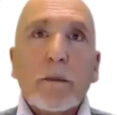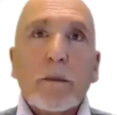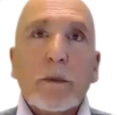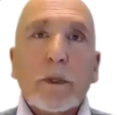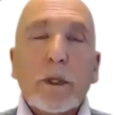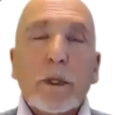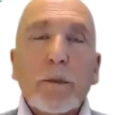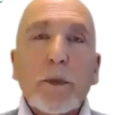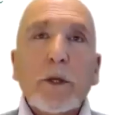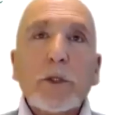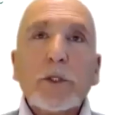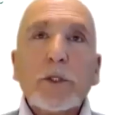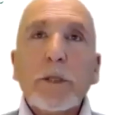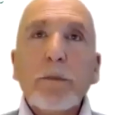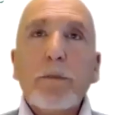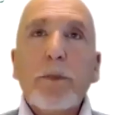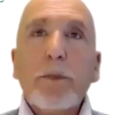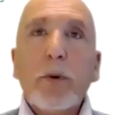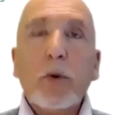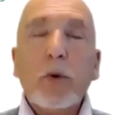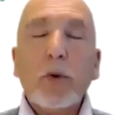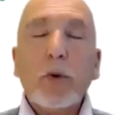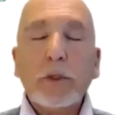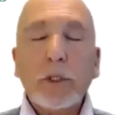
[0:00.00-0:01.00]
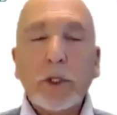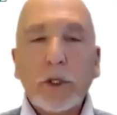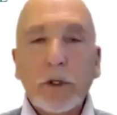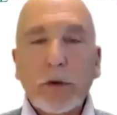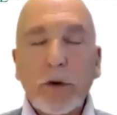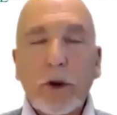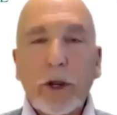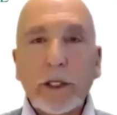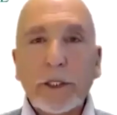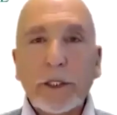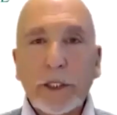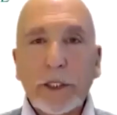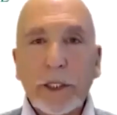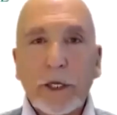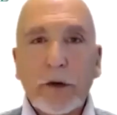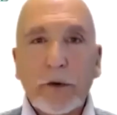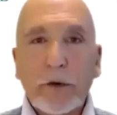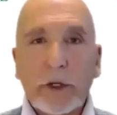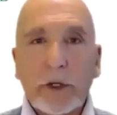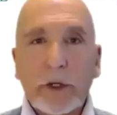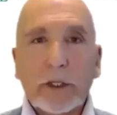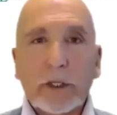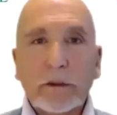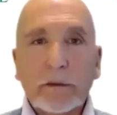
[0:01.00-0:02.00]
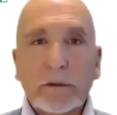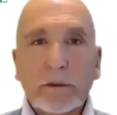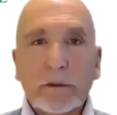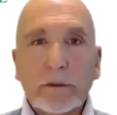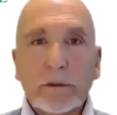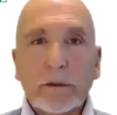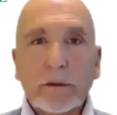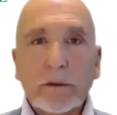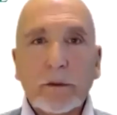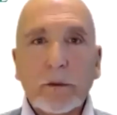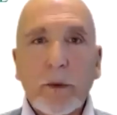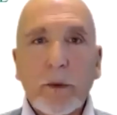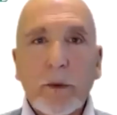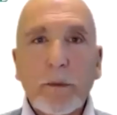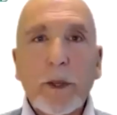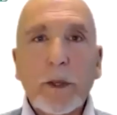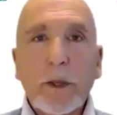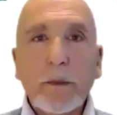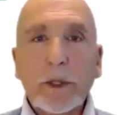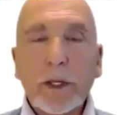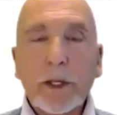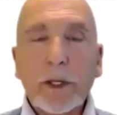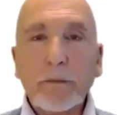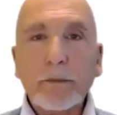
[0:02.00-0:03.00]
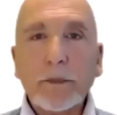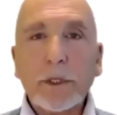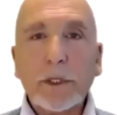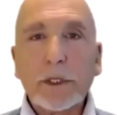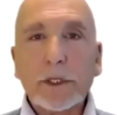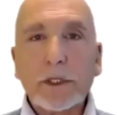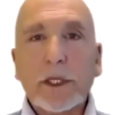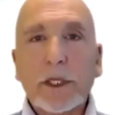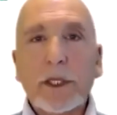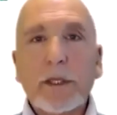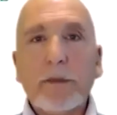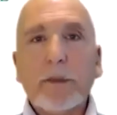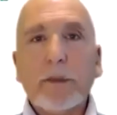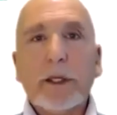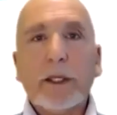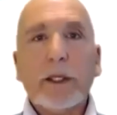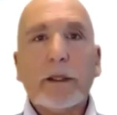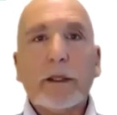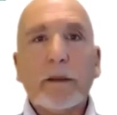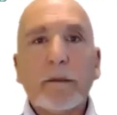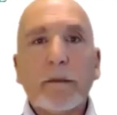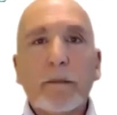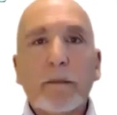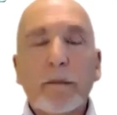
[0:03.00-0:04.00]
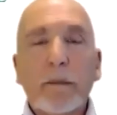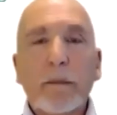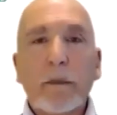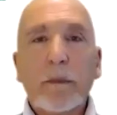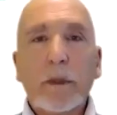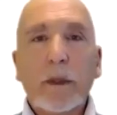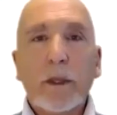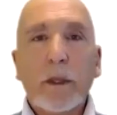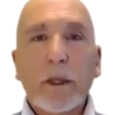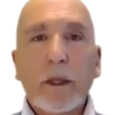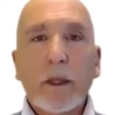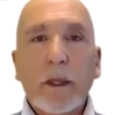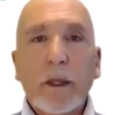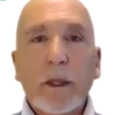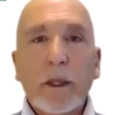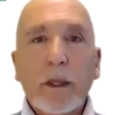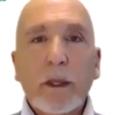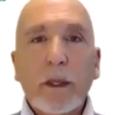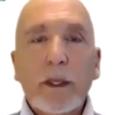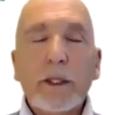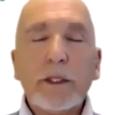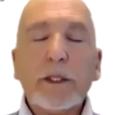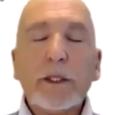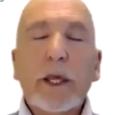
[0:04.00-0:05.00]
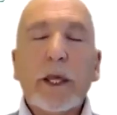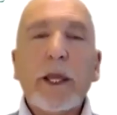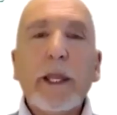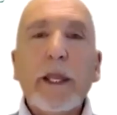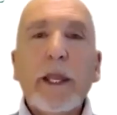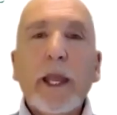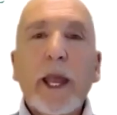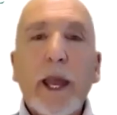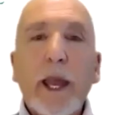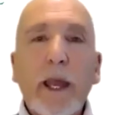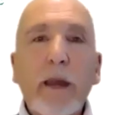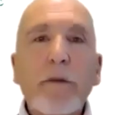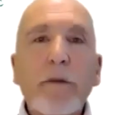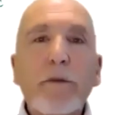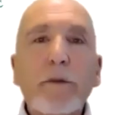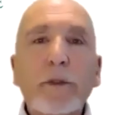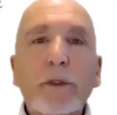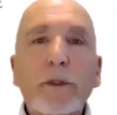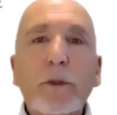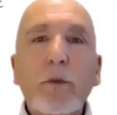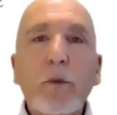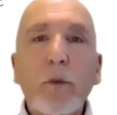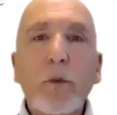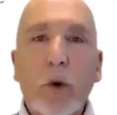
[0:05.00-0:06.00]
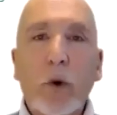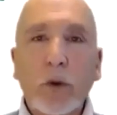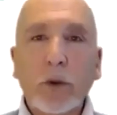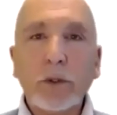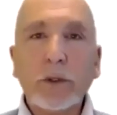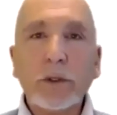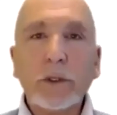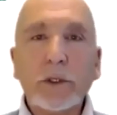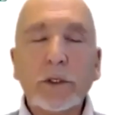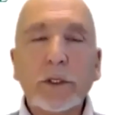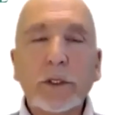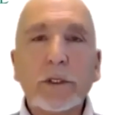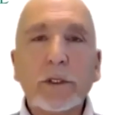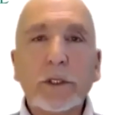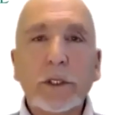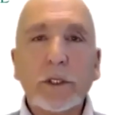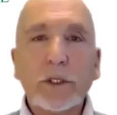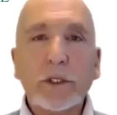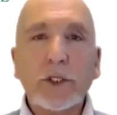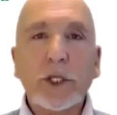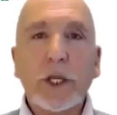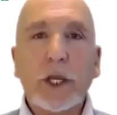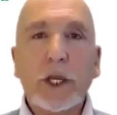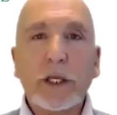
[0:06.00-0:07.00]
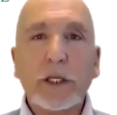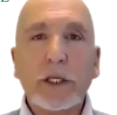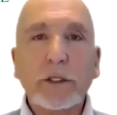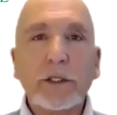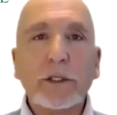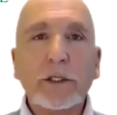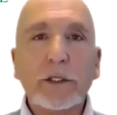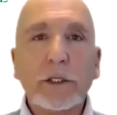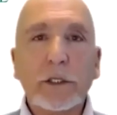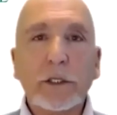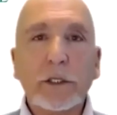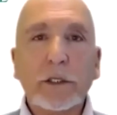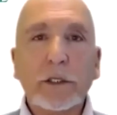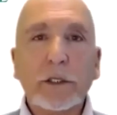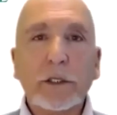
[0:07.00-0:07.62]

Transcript: The most important criteria when people come to see me is they have to want to change.